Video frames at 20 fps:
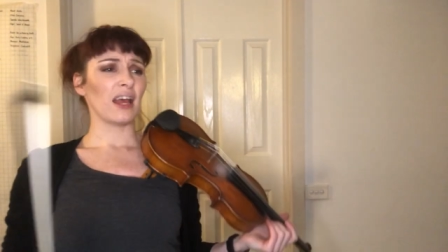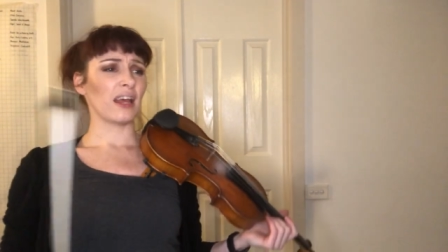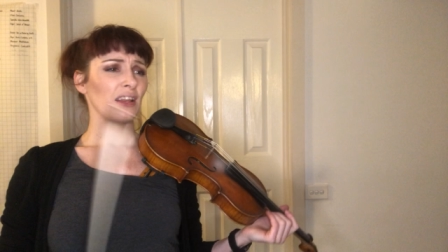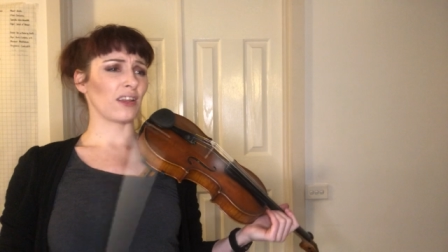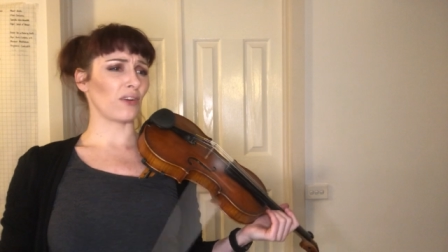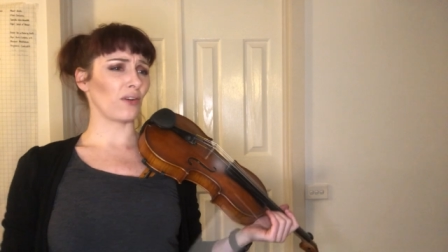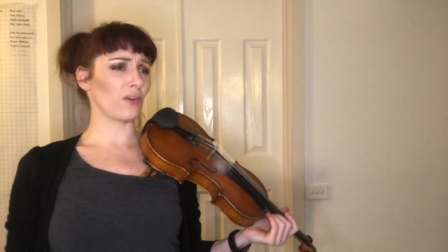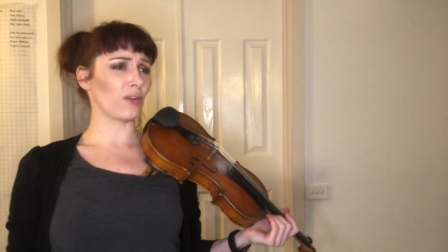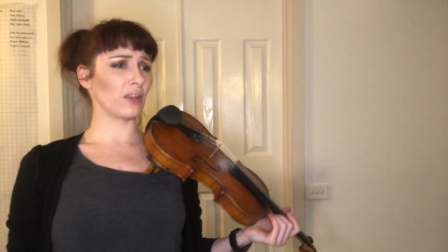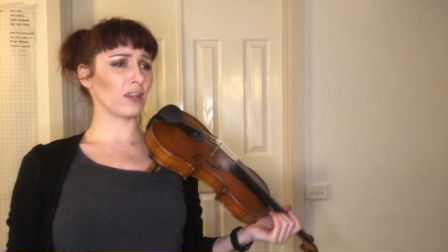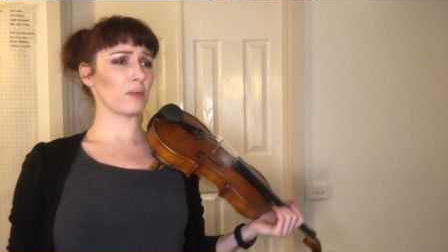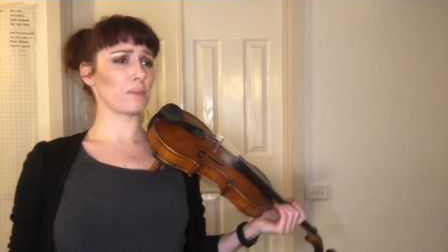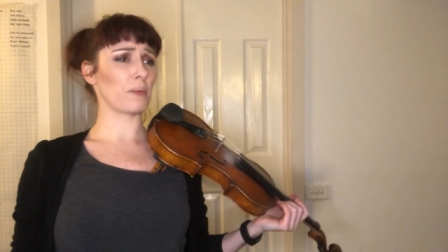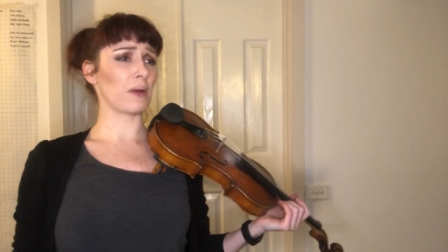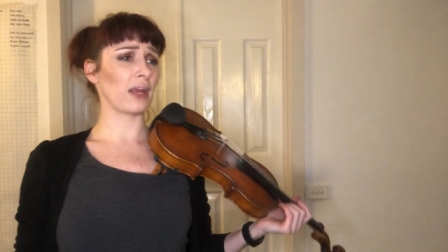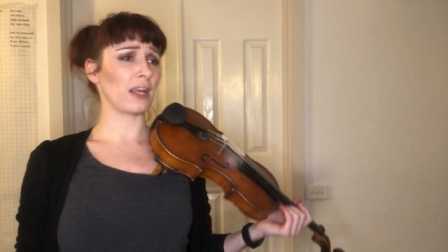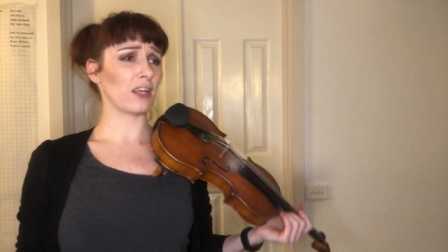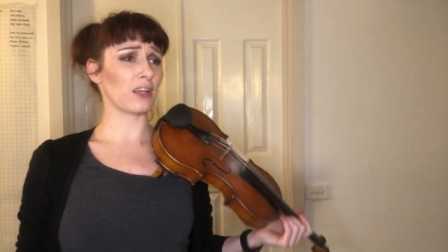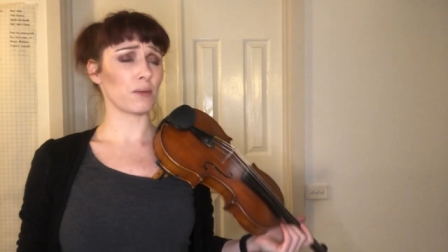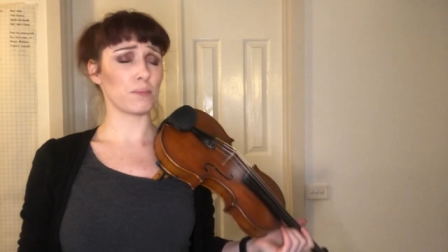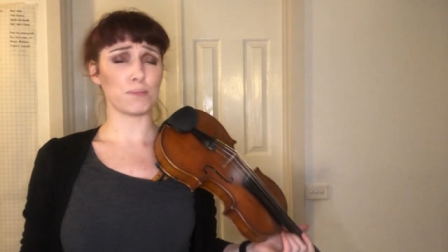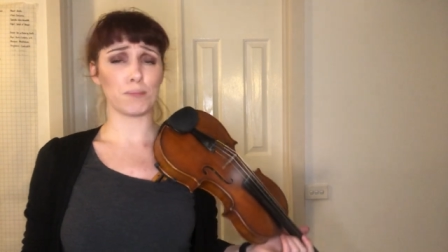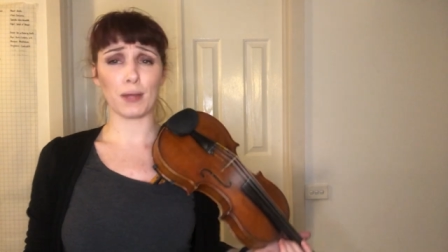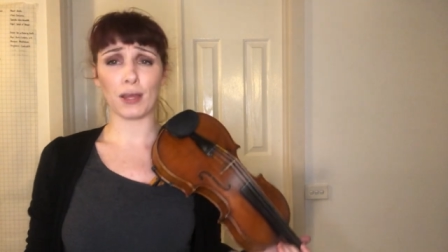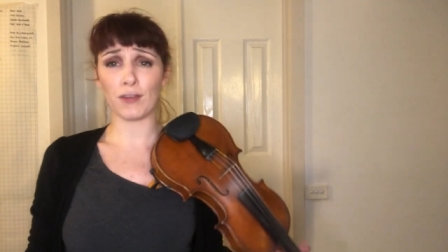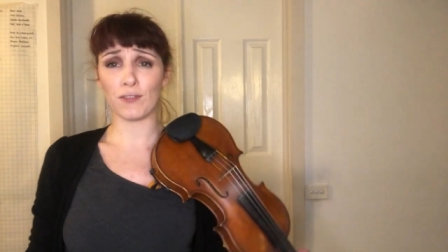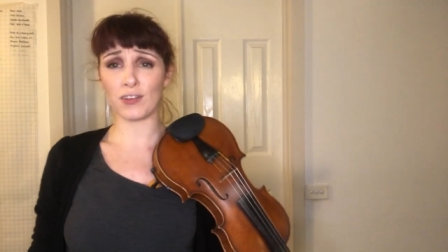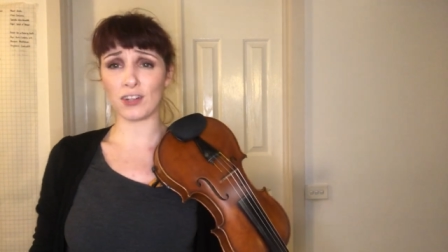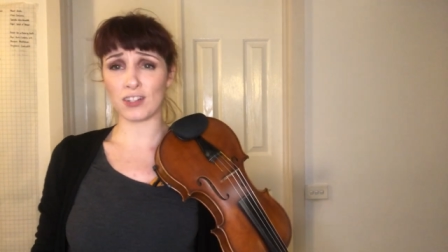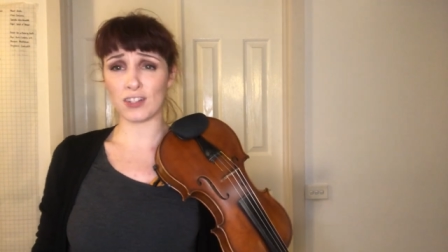The only way you can
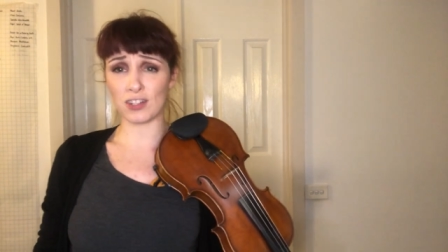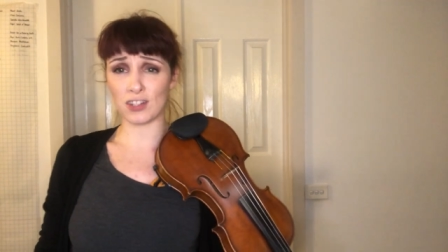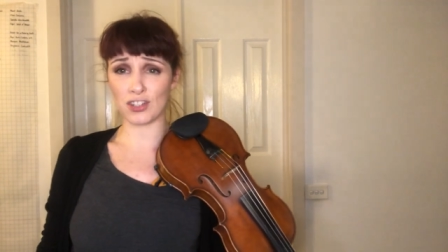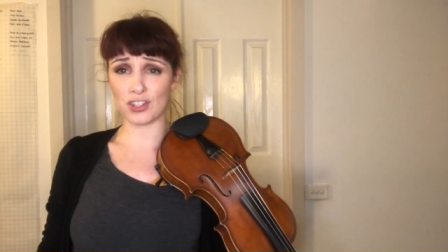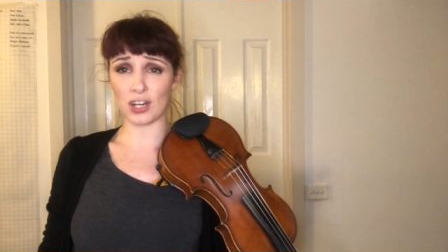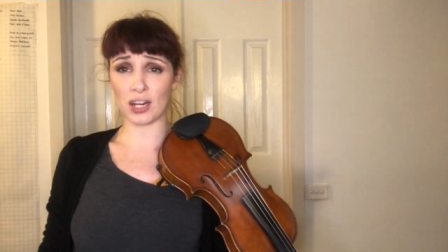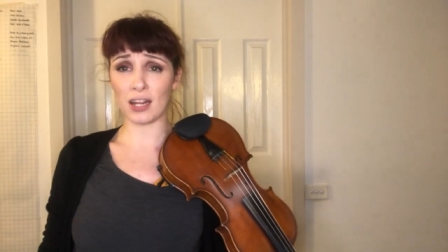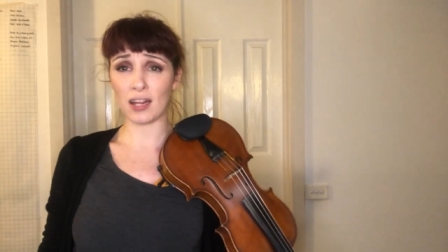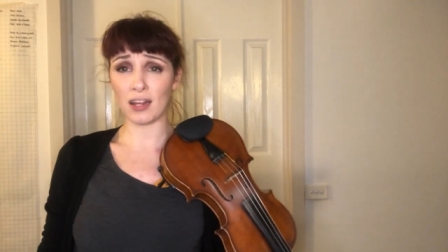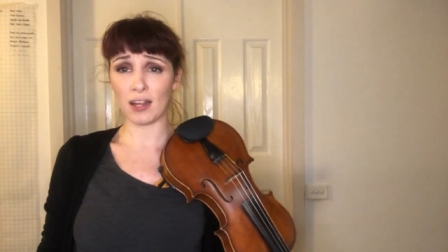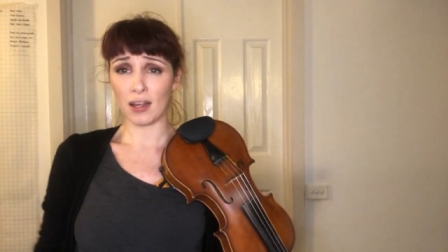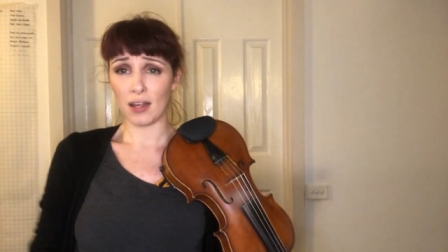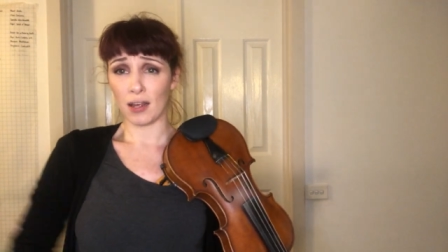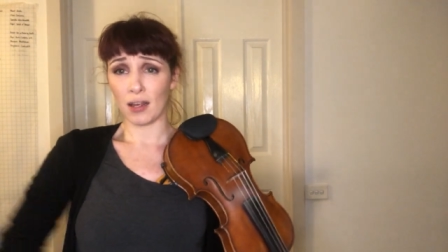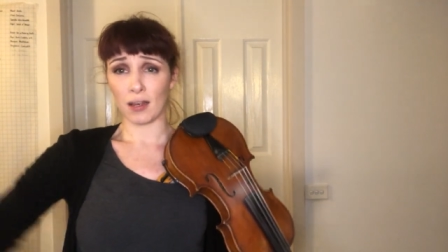pivot to the G